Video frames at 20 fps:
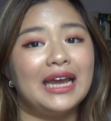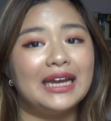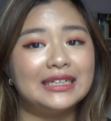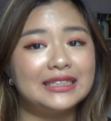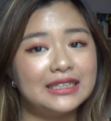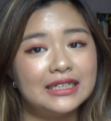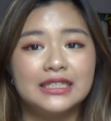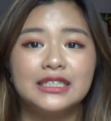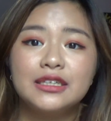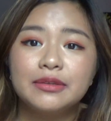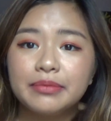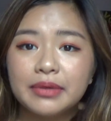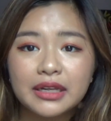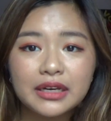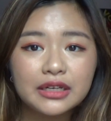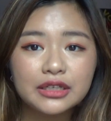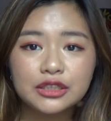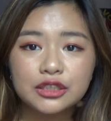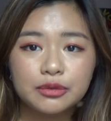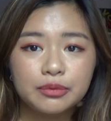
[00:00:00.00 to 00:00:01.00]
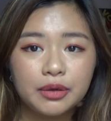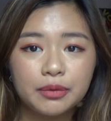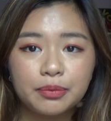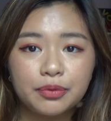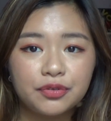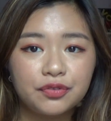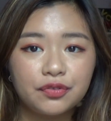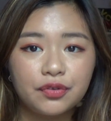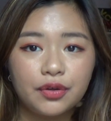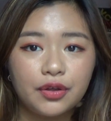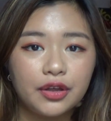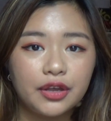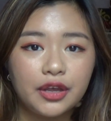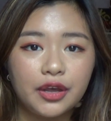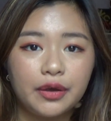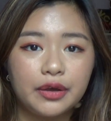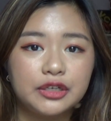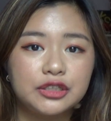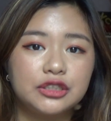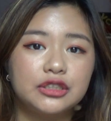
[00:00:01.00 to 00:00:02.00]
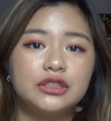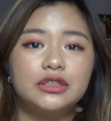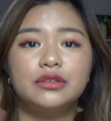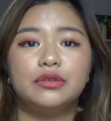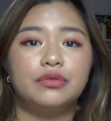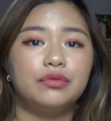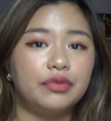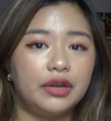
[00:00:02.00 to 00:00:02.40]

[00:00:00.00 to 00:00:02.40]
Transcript: I did submit into my portfolio, and just